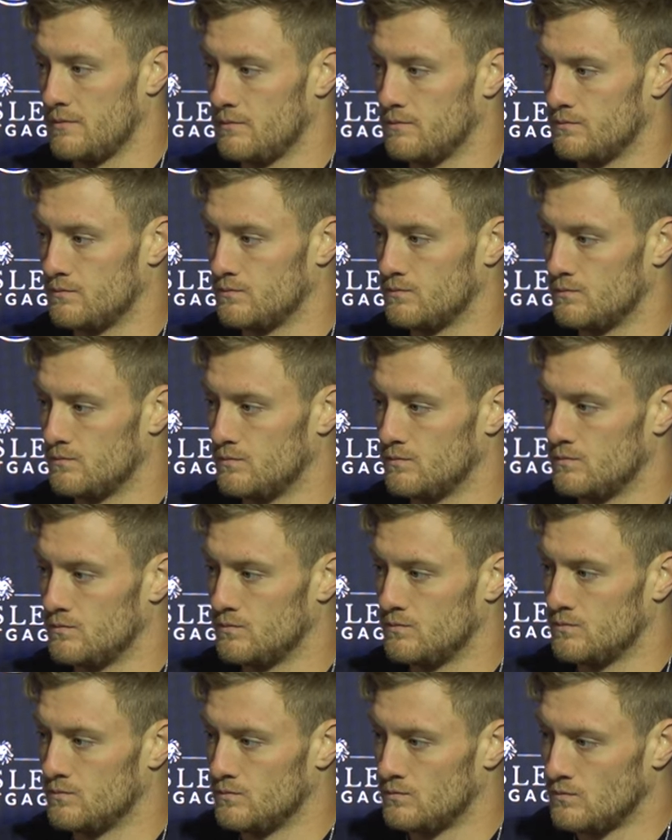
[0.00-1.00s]
Is there a
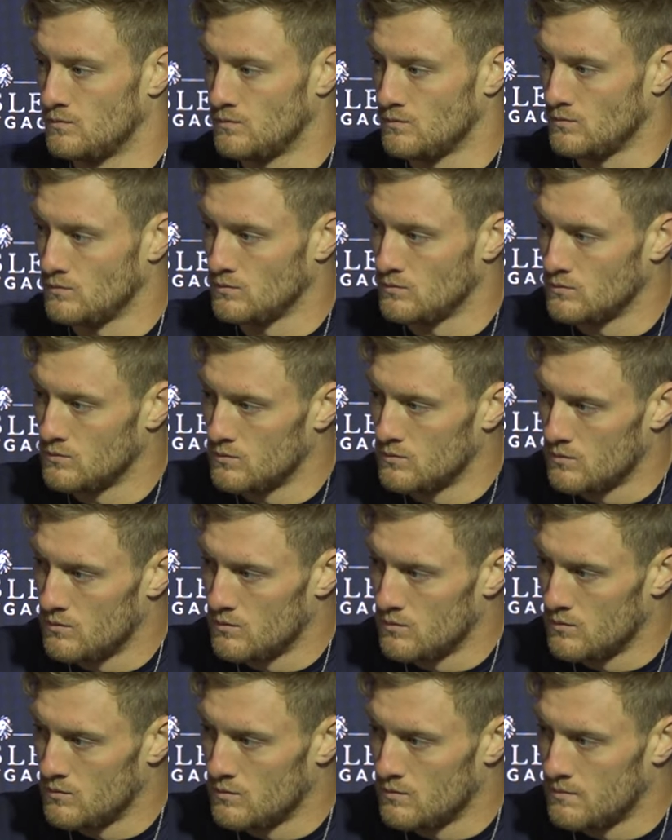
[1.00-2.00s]
point where you thought
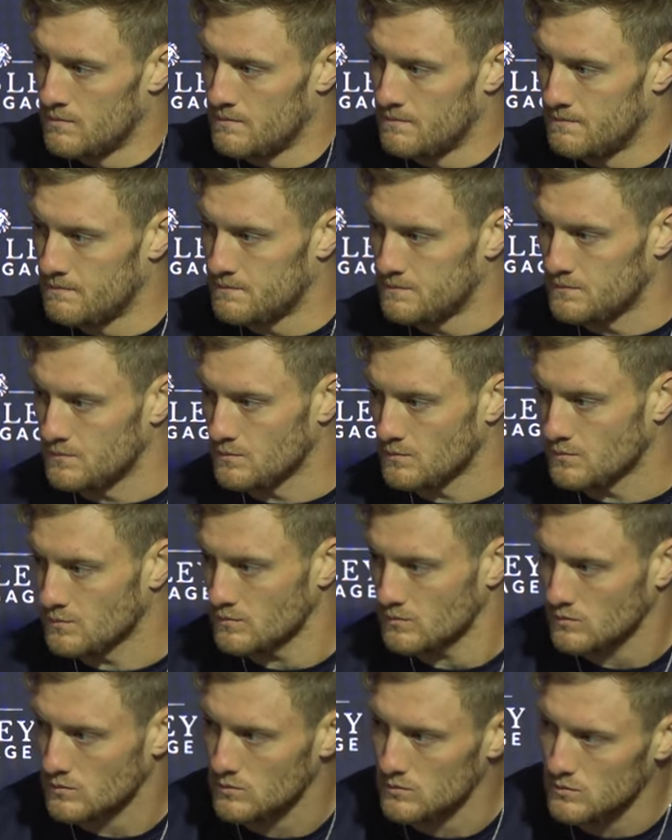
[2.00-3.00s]
you might be
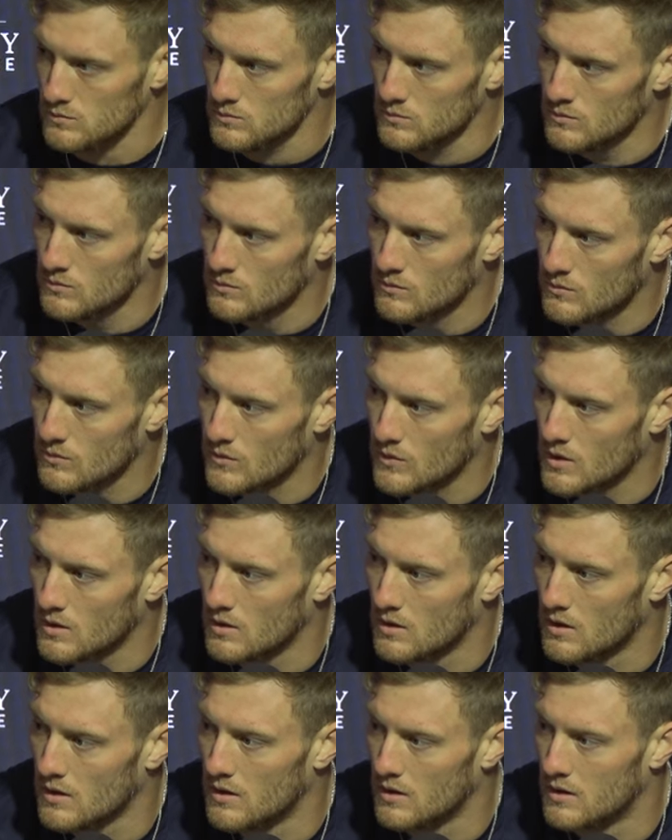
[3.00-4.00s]
the pick there? Just kind of
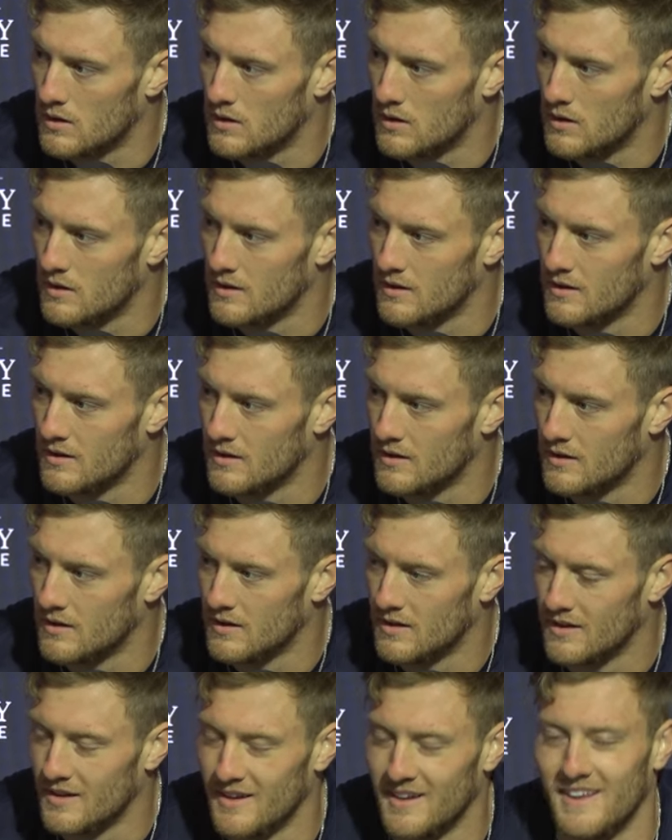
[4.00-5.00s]
how did you think about
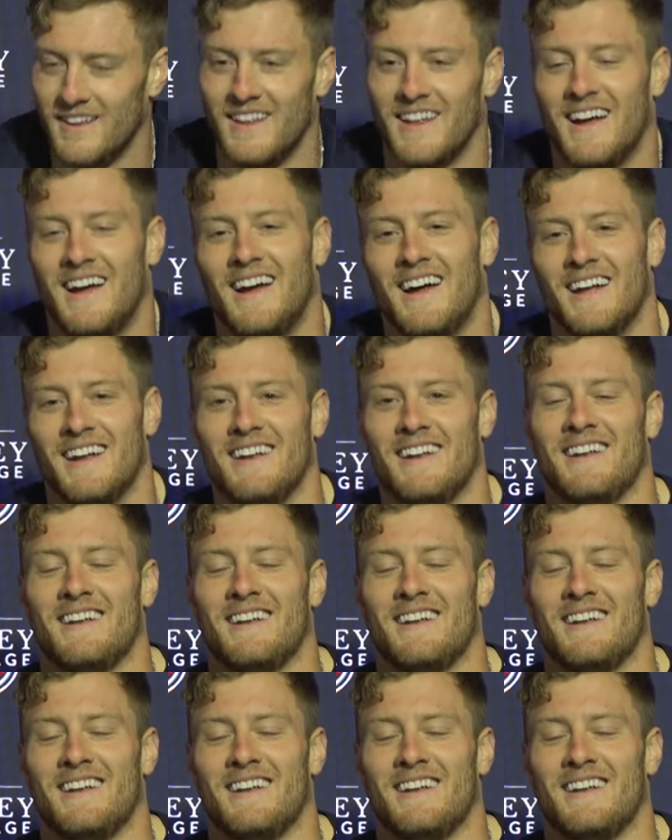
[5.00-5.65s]
this week?